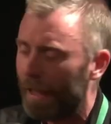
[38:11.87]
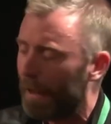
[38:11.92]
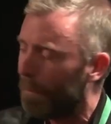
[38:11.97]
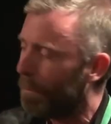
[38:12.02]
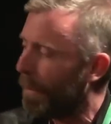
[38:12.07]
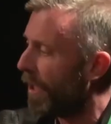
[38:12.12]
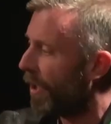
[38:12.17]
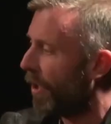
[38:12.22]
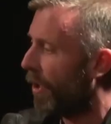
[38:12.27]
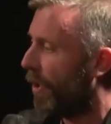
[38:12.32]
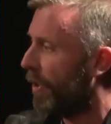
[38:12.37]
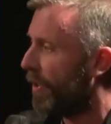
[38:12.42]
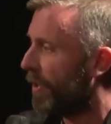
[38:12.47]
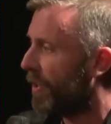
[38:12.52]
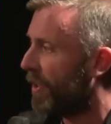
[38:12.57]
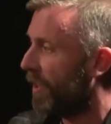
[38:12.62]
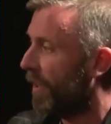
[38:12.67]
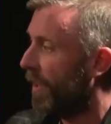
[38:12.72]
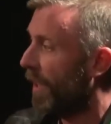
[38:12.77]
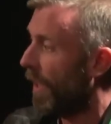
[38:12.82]

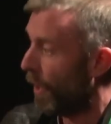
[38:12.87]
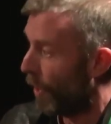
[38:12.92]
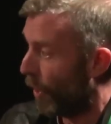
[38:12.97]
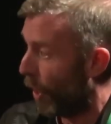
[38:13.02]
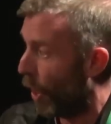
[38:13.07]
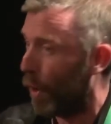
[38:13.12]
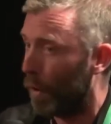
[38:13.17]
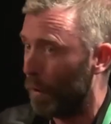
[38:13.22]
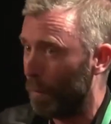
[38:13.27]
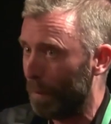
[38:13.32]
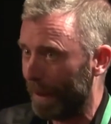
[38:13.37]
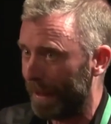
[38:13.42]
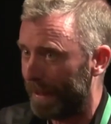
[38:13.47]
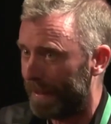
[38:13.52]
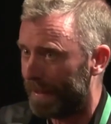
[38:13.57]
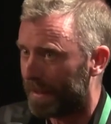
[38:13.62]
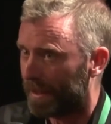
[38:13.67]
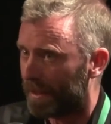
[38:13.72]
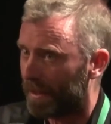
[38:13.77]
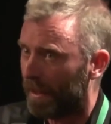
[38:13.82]
because the hope
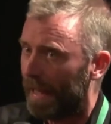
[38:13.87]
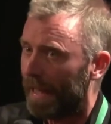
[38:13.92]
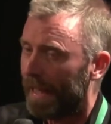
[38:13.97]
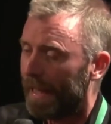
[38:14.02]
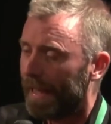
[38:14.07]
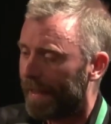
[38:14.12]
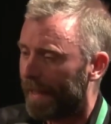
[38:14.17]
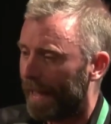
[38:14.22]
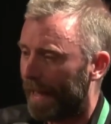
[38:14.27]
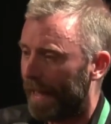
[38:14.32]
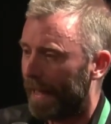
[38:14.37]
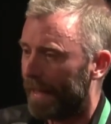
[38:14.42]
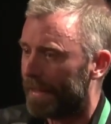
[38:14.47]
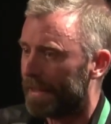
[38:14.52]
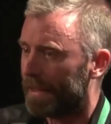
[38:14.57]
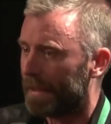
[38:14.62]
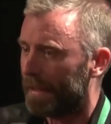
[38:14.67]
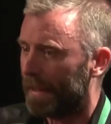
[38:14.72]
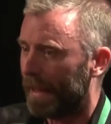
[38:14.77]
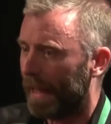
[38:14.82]
is
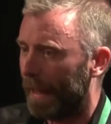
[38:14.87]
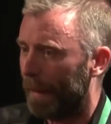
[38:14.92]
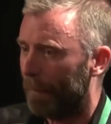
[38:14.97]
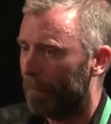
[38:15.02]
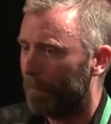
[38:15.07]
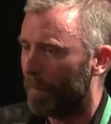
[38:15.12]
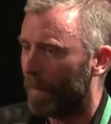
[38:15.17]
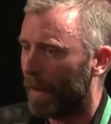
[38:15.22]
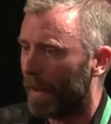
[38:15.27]
that, and